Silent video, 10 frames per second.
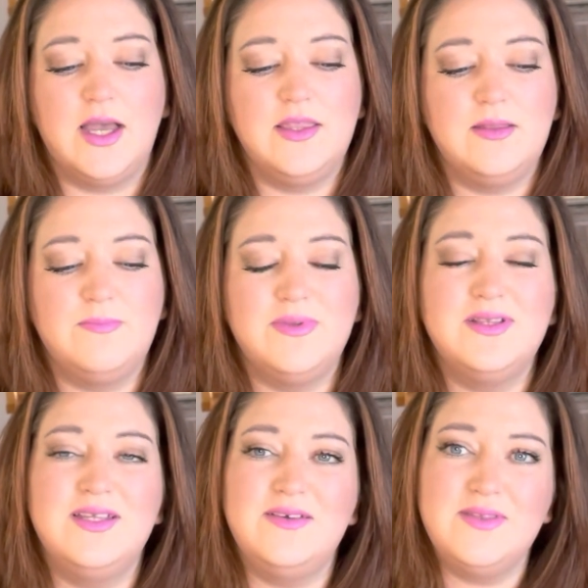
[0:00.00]
I
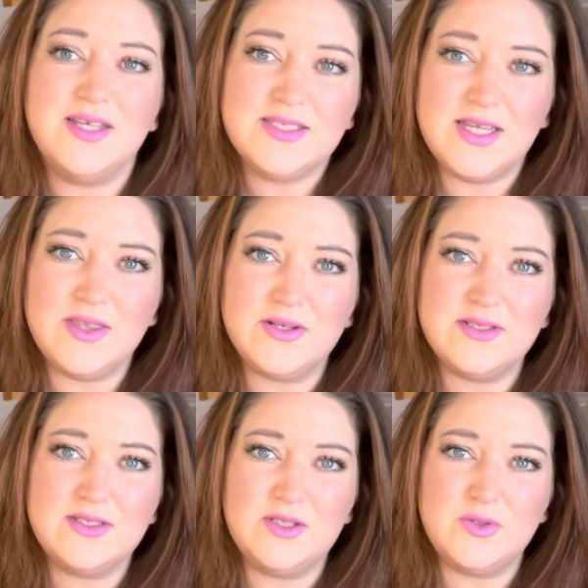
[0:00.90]
believe they say they're
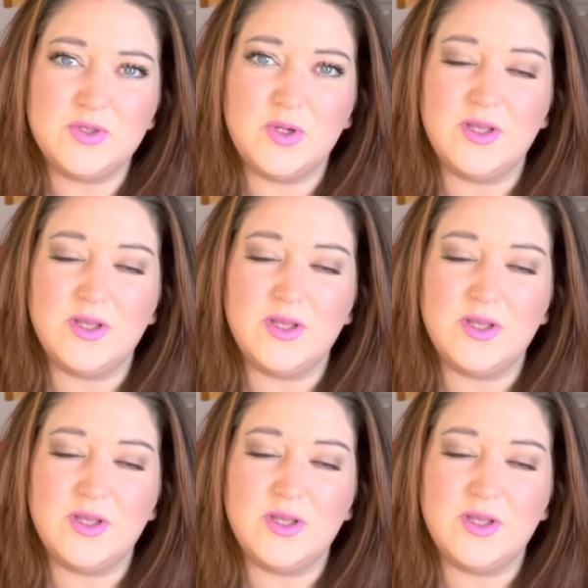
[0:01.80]
neutral.